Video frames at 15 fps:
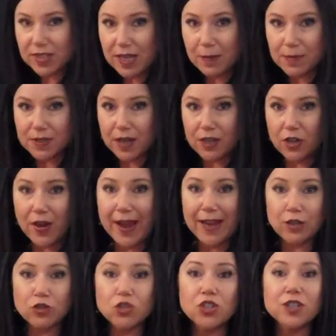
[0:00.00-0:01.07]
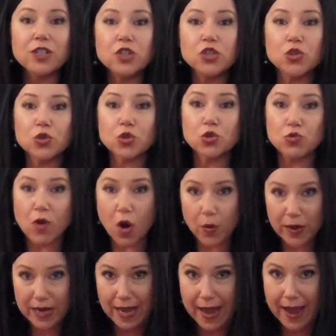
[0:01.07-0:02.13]
receptor. Your androgen is your
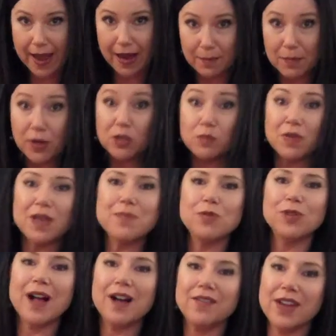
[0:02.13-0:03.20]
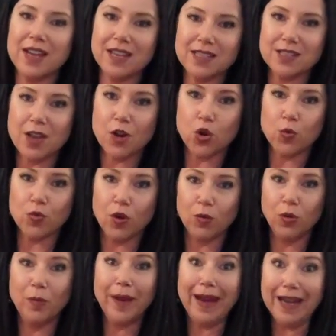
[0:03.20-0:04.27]
growing hair. Most people have a hair cycle
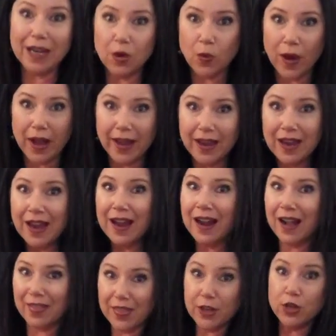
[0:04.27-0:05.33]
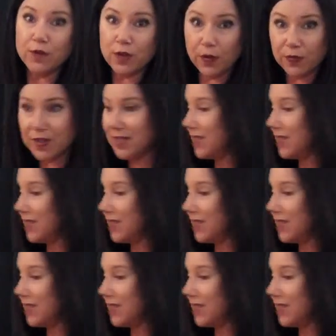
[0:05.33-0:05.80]
problem anyway, and then you've got